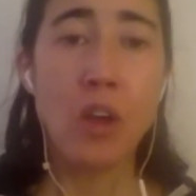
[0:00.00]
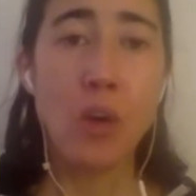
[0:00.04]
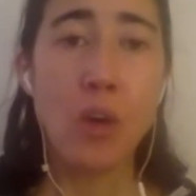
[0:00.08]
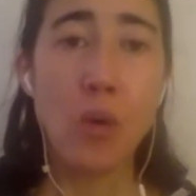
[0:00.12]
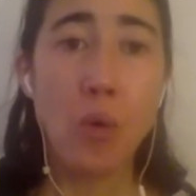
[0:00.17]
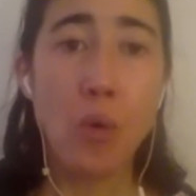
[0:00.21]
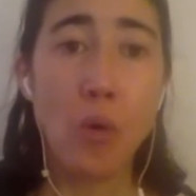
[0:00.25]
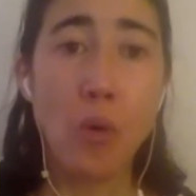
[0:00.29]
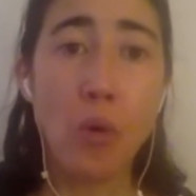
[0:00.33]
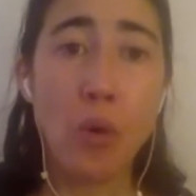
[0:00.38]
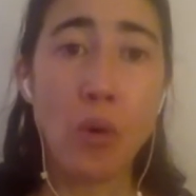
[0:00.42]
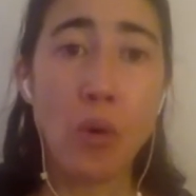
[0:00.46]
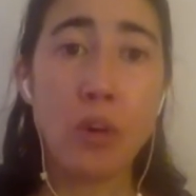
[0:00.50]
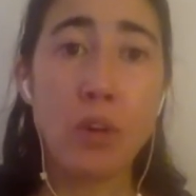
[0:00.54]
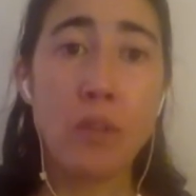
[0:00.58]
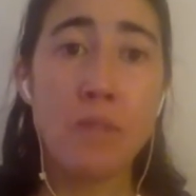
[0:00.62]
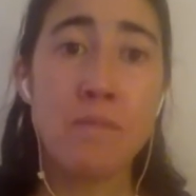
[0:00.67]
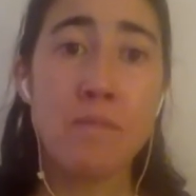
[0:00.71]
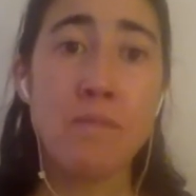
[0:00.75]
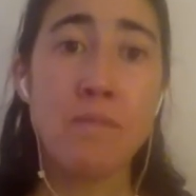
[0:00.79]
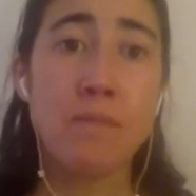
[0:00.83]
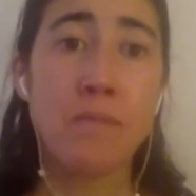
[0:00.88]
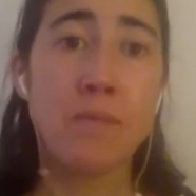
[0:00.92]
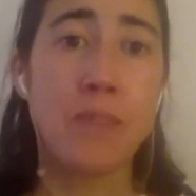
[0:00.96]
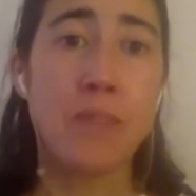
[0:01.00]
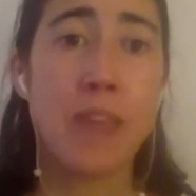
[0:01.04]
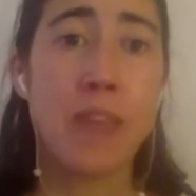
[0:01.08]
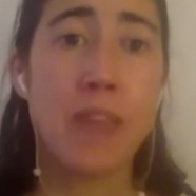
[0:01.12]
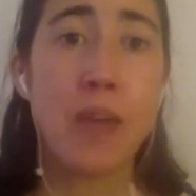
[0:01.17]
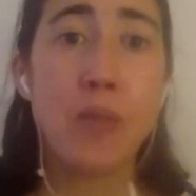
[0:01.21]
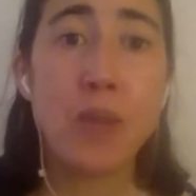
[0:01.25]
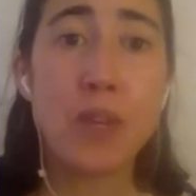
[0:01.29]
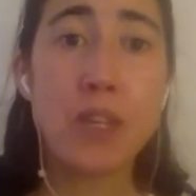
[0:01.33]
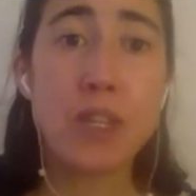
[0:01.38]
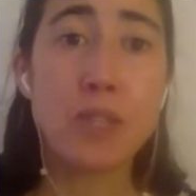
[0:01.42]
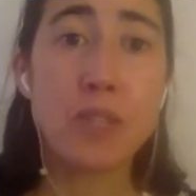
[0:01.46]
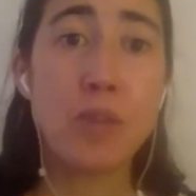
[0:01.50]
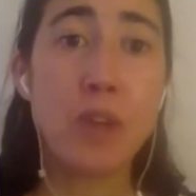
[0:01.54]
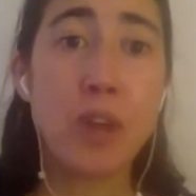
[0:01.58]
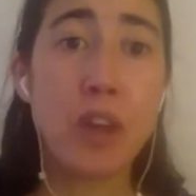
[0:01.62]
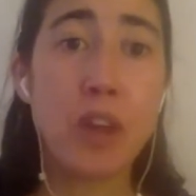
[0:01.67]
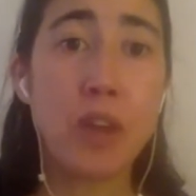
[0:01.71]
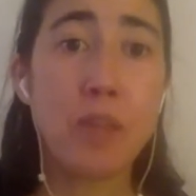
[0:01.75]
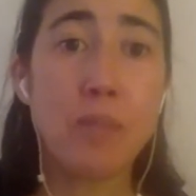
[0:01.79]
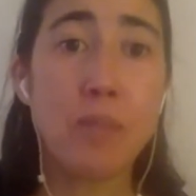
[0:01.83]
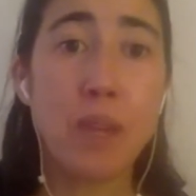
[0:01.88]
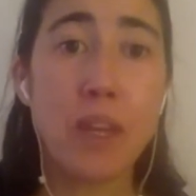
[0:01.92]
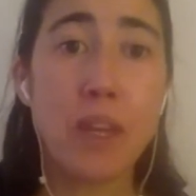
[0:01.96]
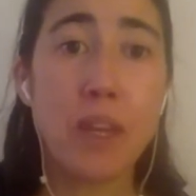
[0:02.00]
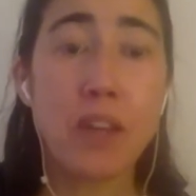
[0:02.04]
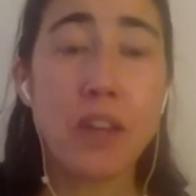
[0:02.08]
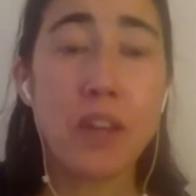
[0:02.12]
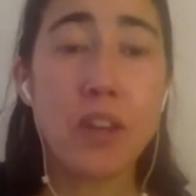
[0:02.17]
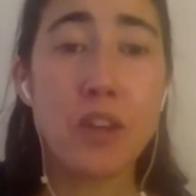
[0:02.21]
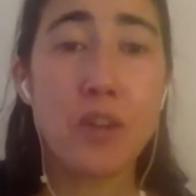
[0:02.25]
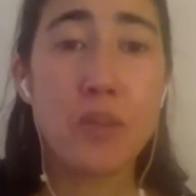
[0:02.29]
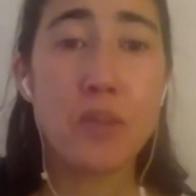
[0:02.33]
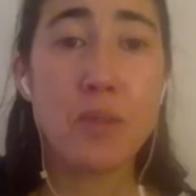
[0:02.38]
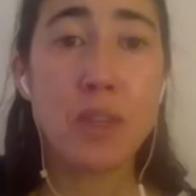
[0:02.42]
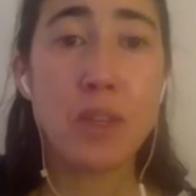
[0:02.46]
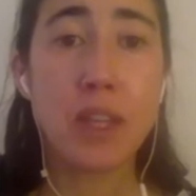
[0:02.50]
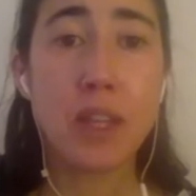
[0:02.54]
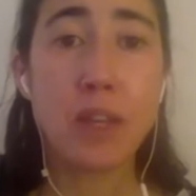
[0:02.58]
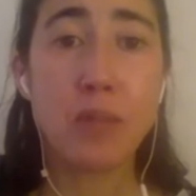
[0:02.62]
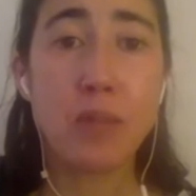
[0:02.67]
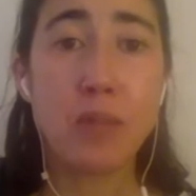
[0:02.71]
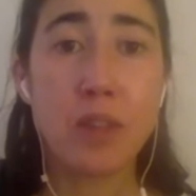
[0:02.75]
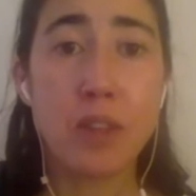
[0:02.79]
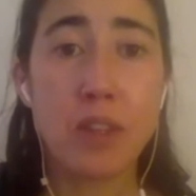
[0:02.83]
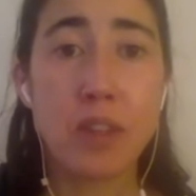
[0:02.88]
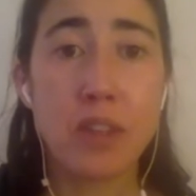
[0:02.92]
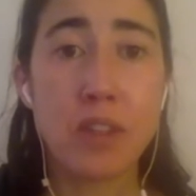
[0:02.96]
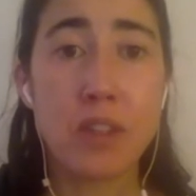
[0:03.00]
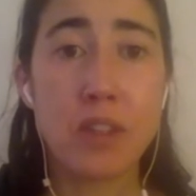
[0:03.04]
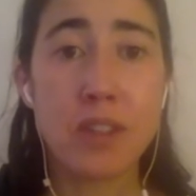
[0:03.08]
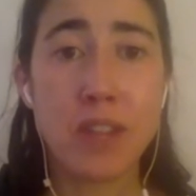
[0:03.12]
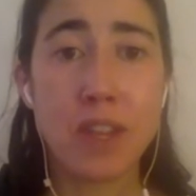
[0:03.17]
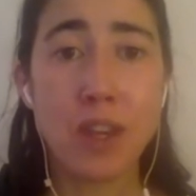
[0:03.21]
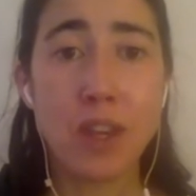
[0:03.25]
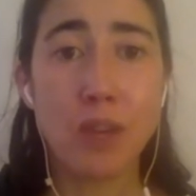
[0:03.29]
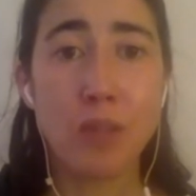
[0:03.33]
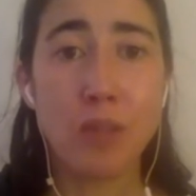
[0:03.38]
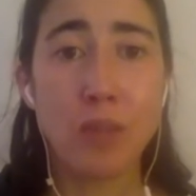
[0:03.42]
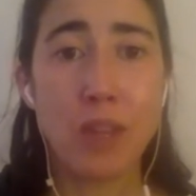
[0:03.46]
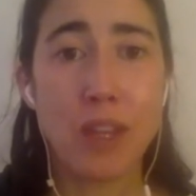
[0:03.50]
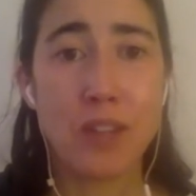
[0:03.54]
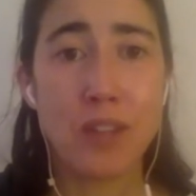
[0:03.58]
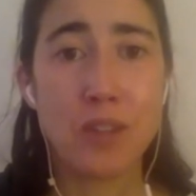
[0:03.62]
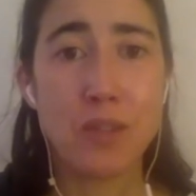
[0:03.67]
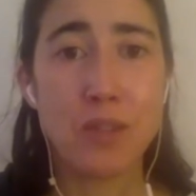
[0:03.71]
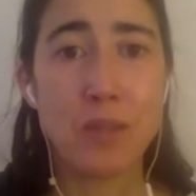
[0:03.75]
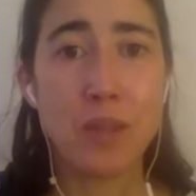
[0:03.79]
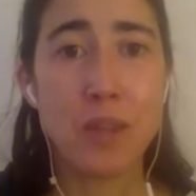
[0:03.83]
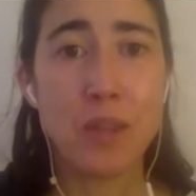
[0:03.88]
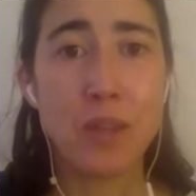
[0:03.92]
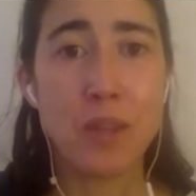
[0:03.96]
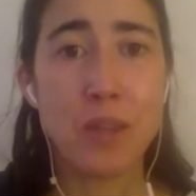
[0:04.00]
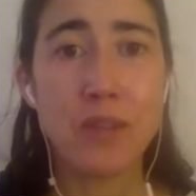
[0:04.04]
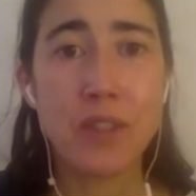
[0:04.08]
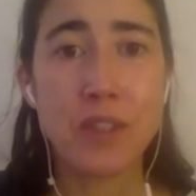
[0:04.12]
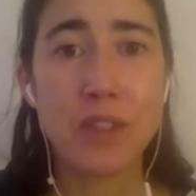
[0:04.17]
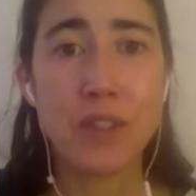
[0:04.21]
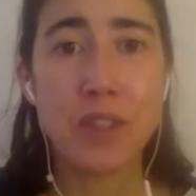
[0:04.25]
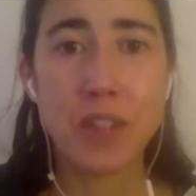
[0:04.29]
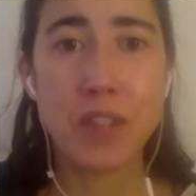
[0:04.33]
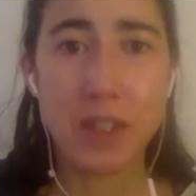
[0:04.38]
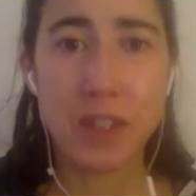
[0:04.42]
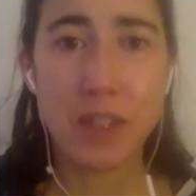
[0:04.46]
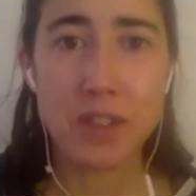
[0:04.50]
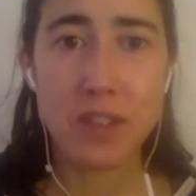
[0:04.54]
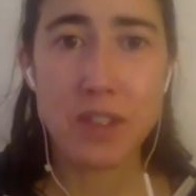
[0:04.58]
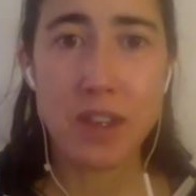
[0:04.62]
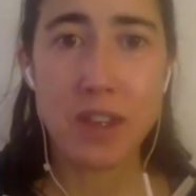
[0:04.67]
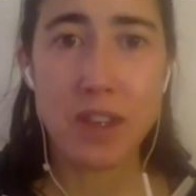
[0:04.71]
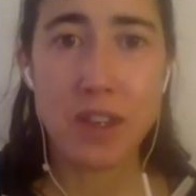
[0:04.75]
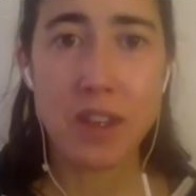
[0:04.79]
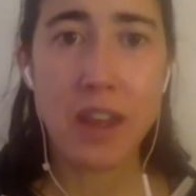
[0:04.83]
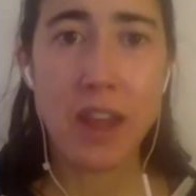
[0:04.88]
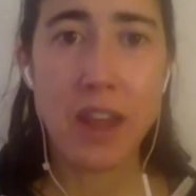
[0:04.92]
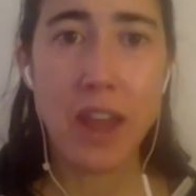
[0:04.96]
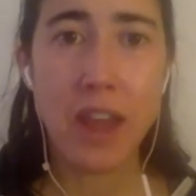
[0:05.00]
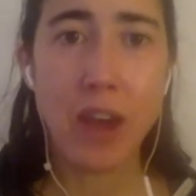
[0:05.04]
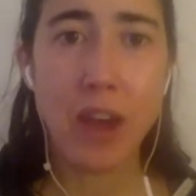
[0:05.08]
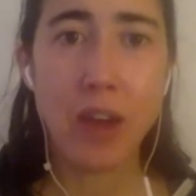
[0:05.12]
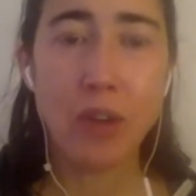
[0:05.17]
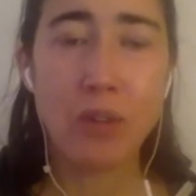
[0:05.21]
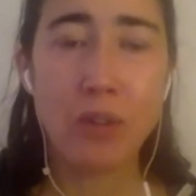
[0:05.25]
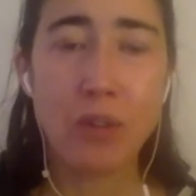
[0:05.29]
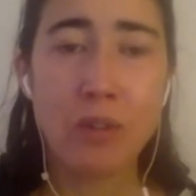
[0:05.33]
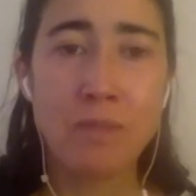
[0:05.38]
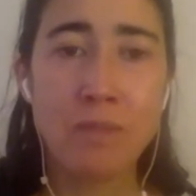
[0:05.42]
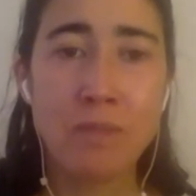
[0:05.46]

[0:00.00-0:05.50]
Or that waste product might accumulate within the cytoplasm. And if it does, now